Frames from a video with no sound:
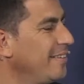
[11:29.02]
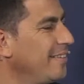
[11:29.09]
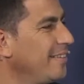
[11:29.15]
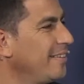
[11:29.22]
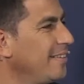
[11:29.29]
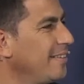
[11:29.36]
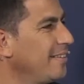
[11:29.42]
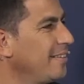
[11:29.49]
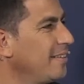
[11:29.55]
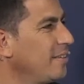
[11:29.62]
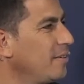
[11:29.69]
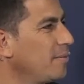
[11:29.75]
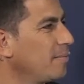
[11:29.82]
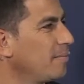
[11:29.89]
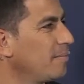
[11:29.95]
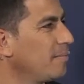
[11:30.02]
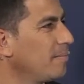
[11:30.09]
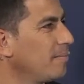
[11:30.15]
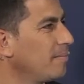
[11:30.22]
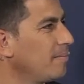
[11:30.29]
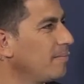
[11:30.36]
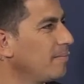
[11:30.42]

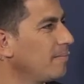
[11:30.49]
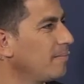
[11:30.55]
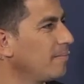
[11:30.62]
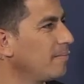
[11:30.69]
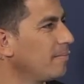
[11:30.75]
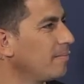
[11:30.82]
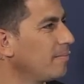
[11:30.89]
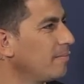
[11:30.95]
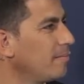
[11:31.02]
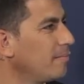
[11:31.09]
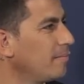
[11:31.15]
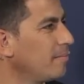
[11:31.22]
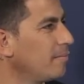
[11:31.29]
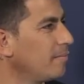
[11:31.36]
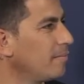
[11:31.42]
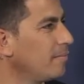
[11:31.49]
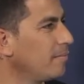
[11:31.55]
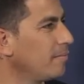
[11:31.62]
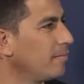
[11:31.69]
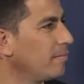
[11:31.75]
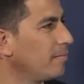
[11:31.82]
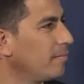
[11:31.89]

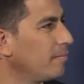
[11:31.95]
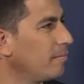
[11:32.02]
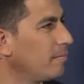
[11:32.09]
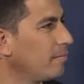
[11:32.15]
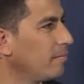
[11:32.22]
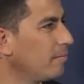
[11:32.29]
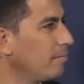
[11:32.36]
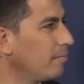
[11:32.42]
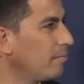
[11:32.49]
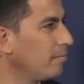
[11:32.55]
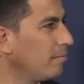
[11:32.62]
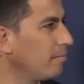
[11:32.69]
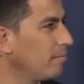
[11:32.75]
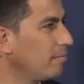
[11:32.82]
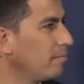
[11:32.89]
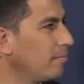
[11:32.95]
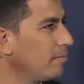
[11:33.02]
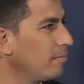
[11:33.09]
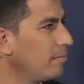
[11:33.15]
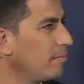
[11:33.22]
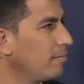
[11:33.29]
The person shown says nothing.